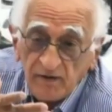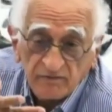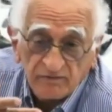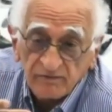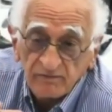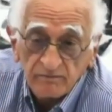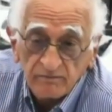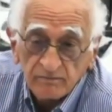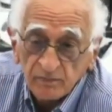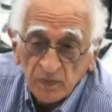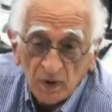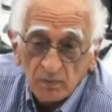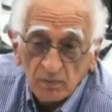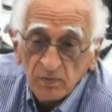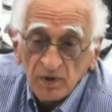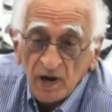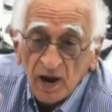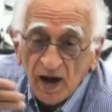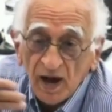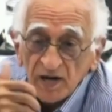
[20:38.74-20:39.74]
They
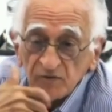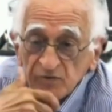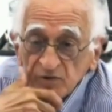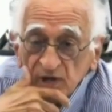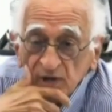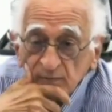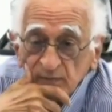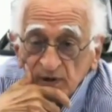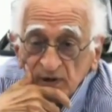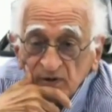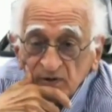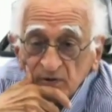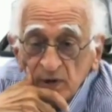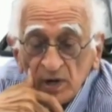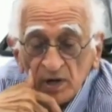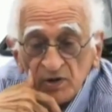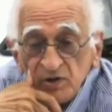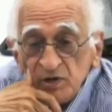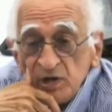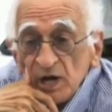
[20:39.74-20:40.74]
believe the lies
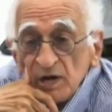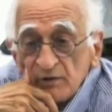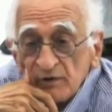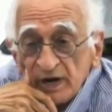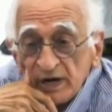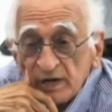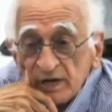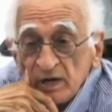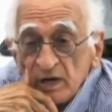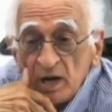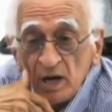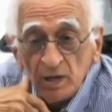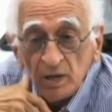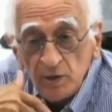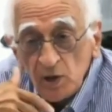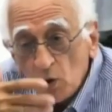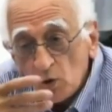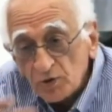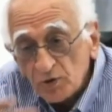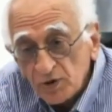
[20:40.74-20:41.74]
which have been
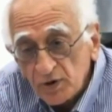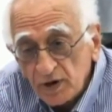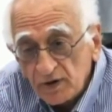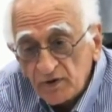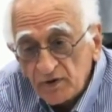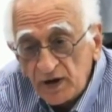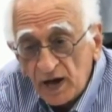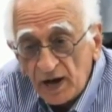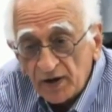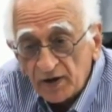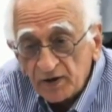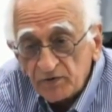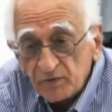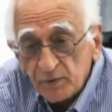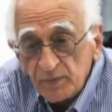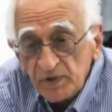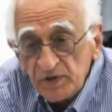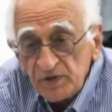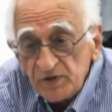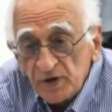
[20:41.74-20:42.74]
generated, the
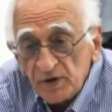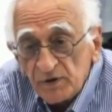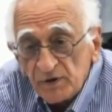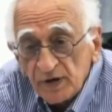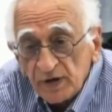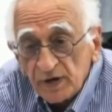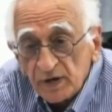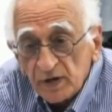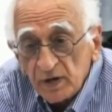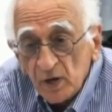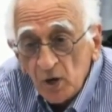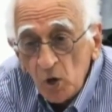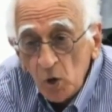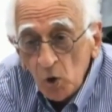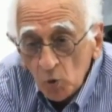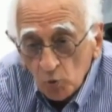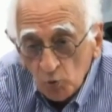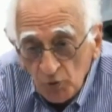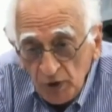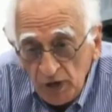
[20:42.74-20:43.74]
alternate realities have been
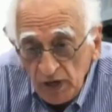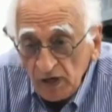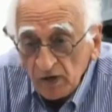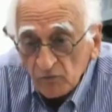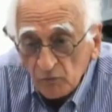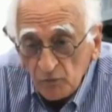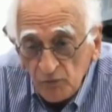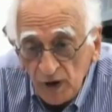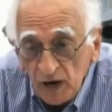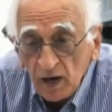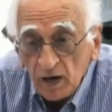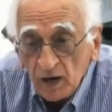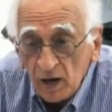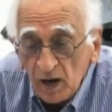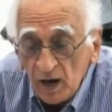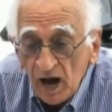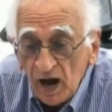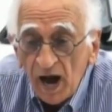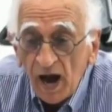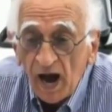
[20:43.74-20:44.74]
generated. We
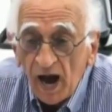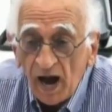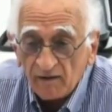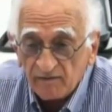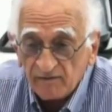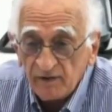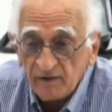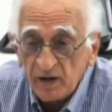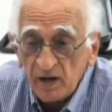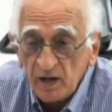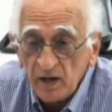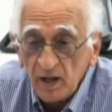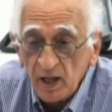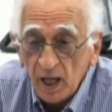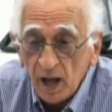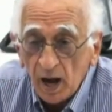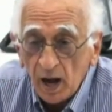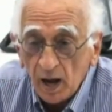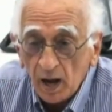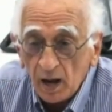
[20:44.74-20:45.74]
will
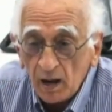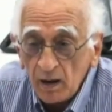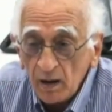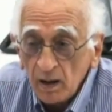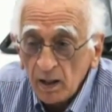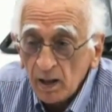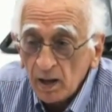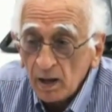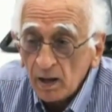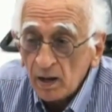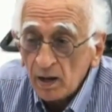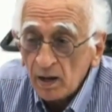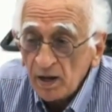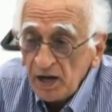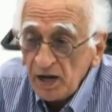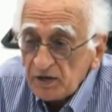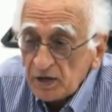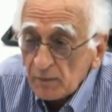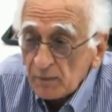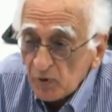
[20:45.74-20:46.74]
have
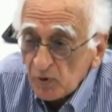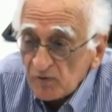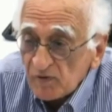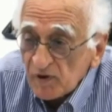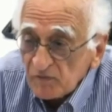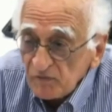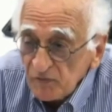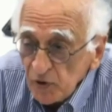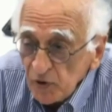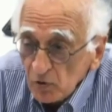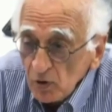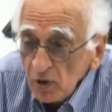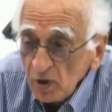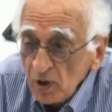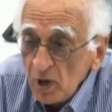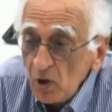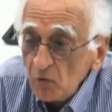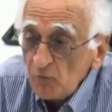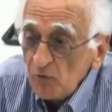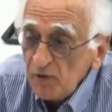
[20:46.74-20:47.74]
heat up
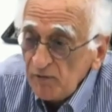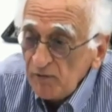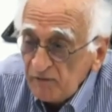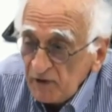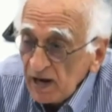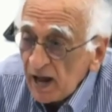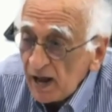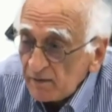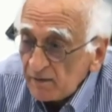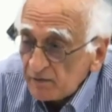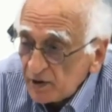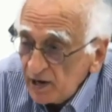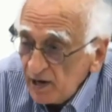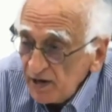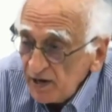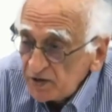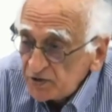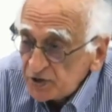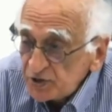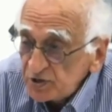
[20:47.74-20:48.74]
our fuel, we
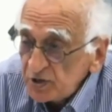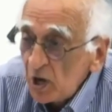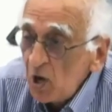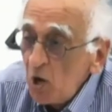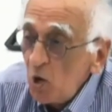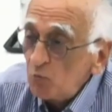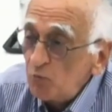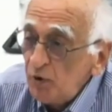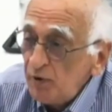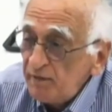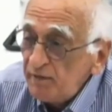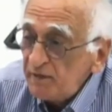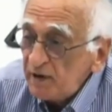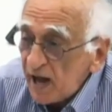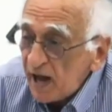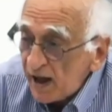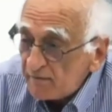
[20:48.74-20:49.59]
will have releases,